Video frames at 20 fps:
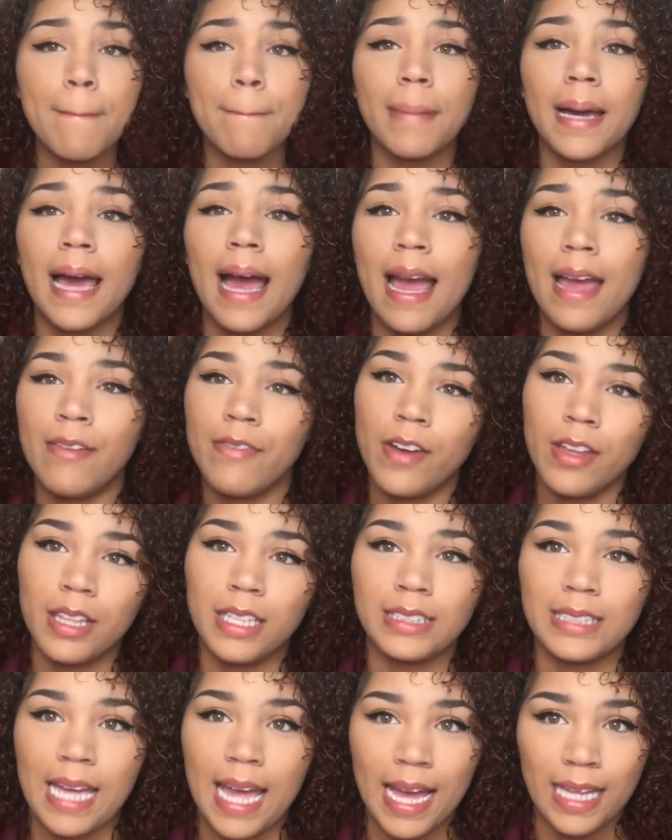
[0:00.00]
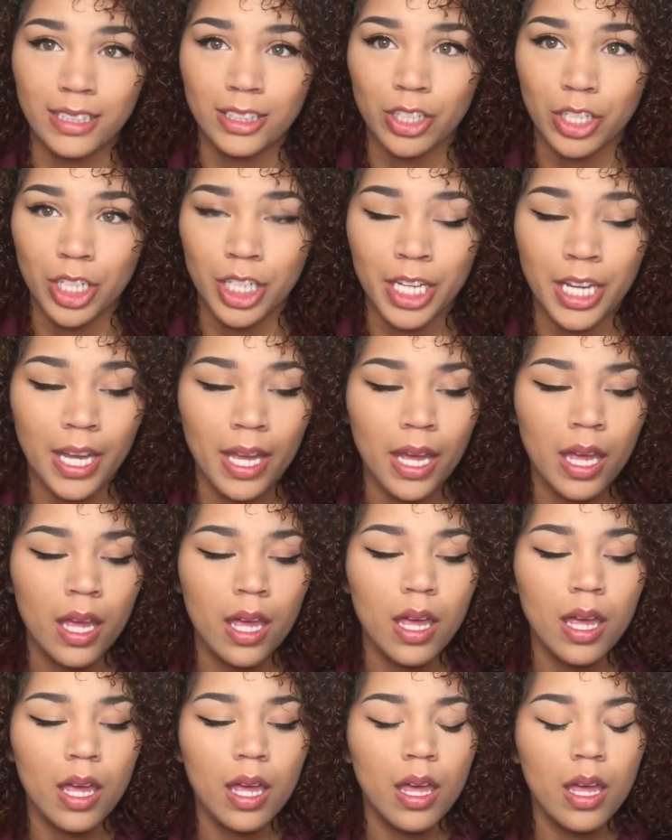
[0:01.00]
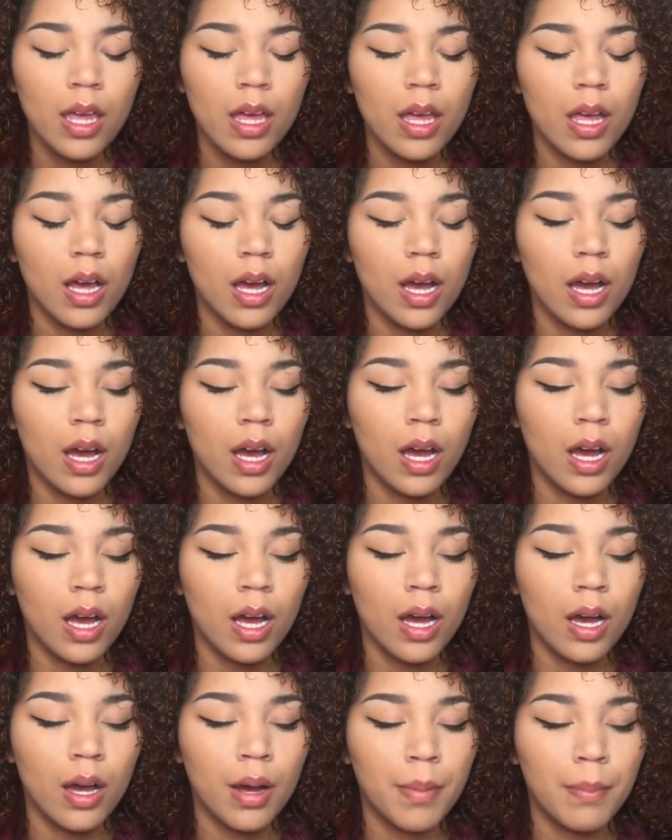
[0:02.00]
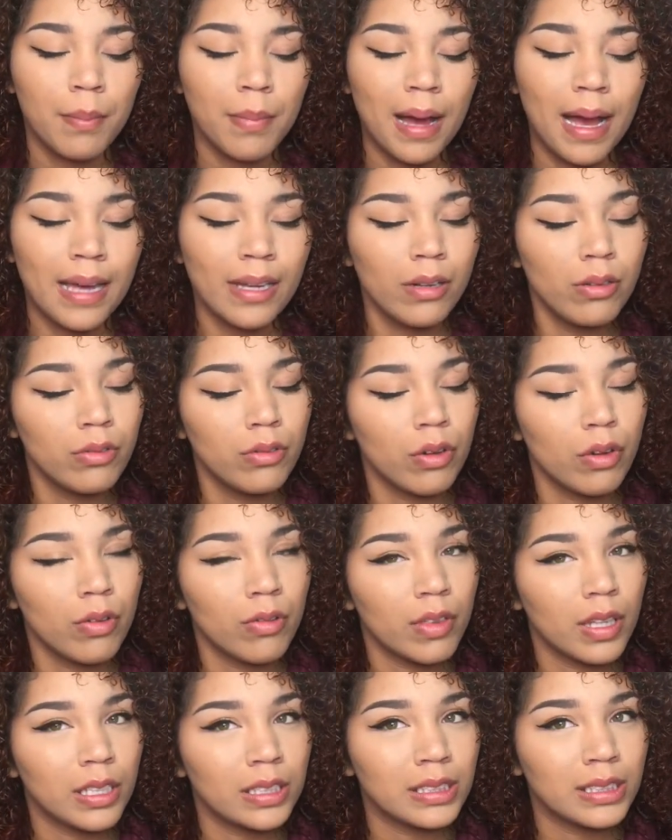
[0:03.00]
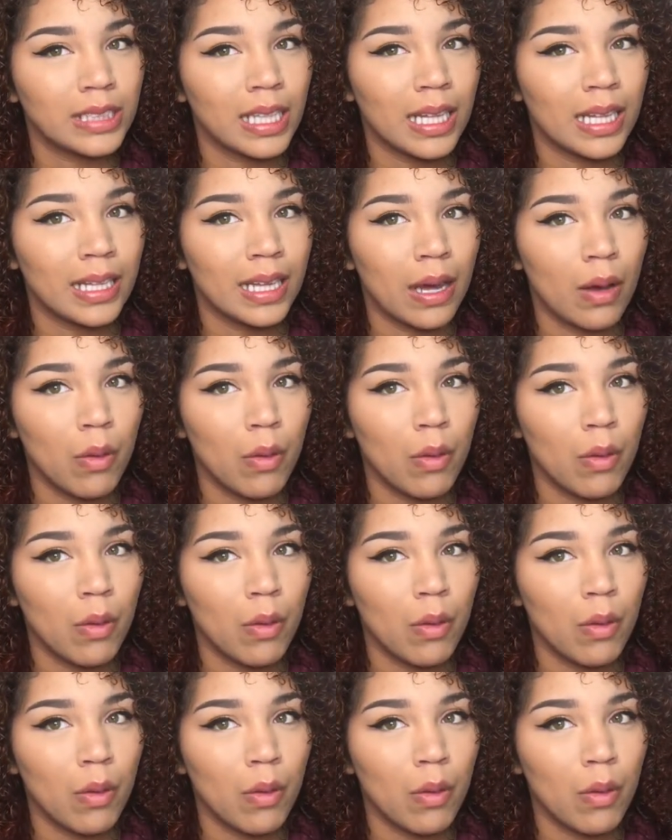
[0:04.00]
But I found this at Target. Um, I don't know if they sell it